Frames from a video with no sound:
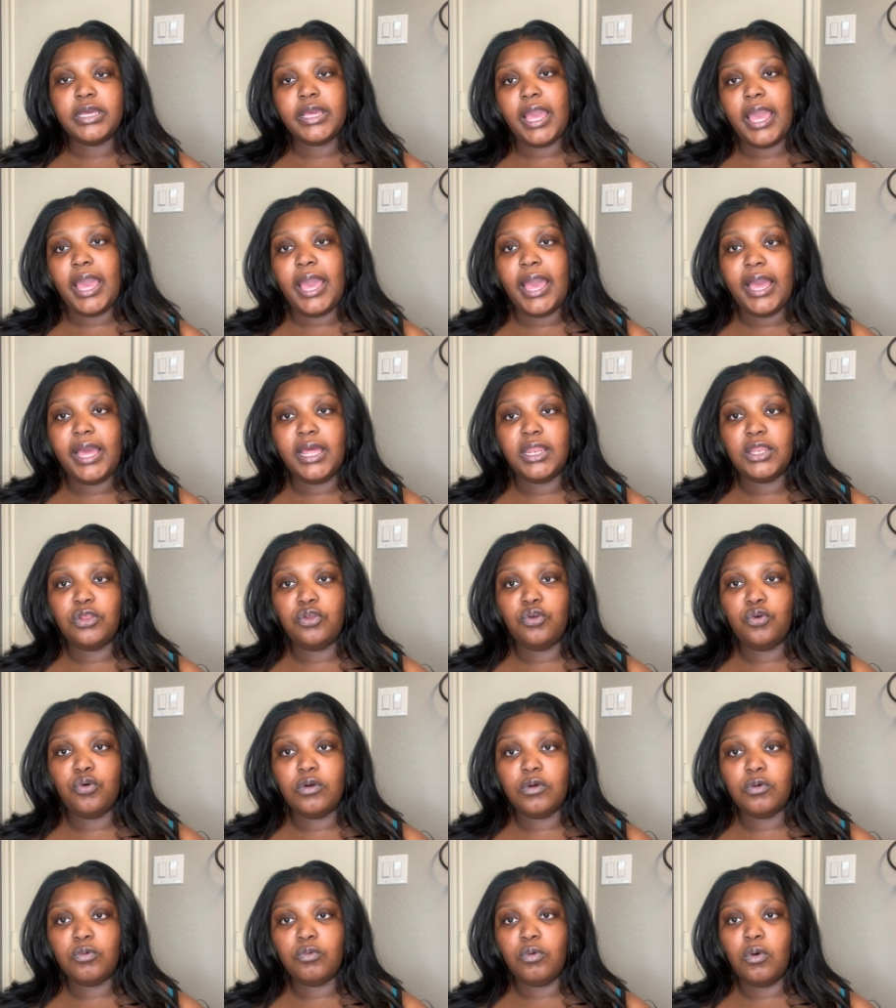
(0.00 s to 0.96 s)
at
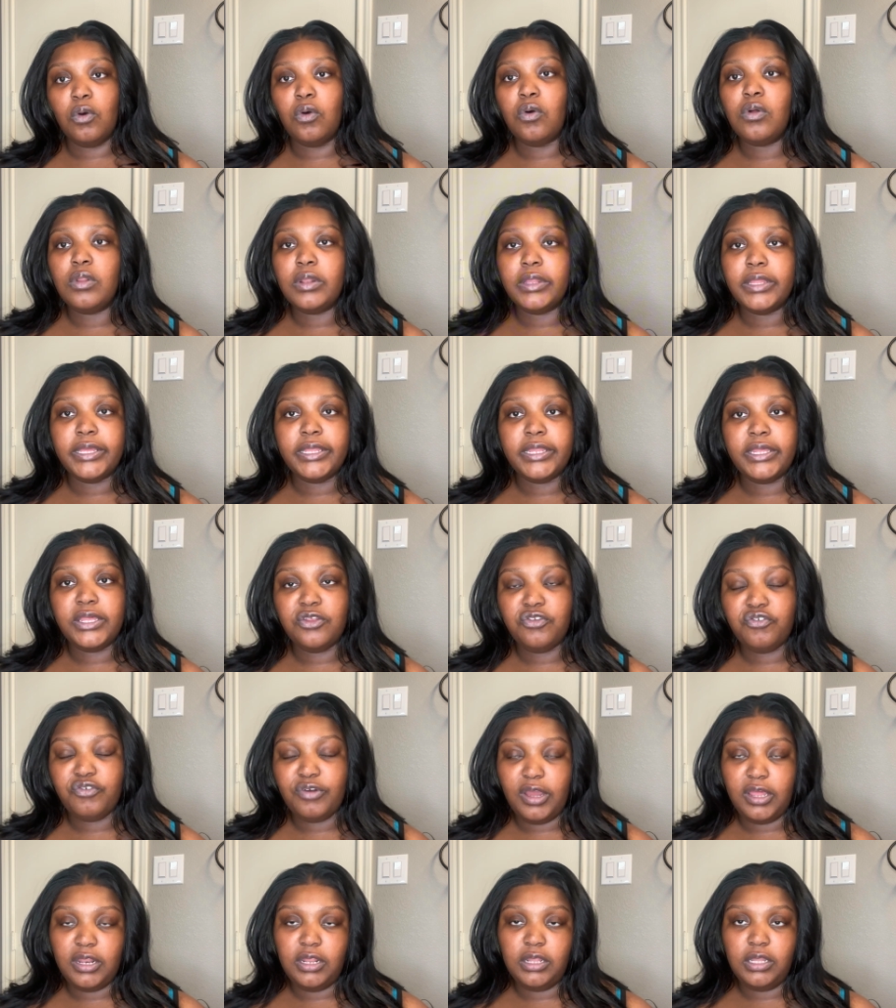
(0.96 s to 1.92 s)
your role in it.
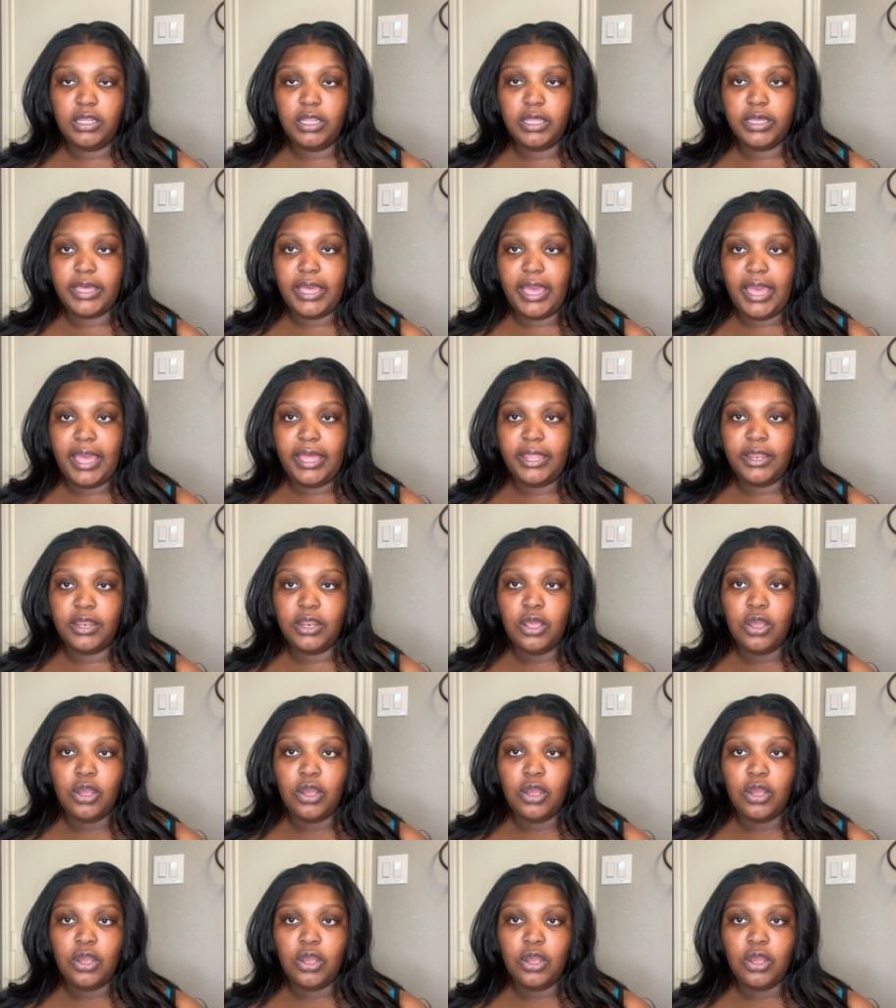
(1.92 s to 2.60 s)
Try to look at